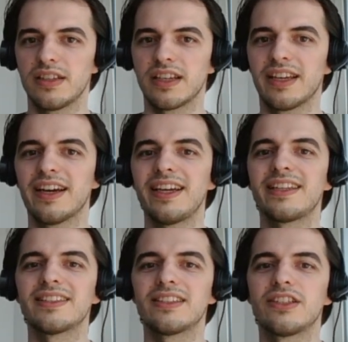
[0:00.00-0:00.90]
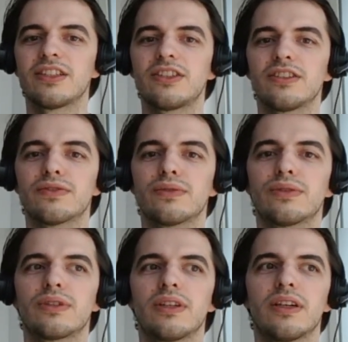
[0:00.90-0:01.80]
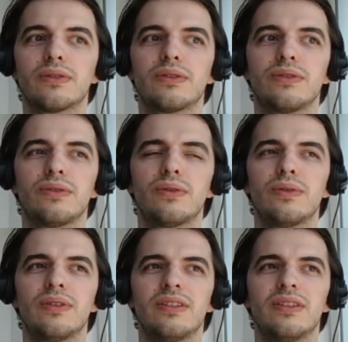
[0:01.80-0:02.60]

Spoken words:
guidance suggestions for how to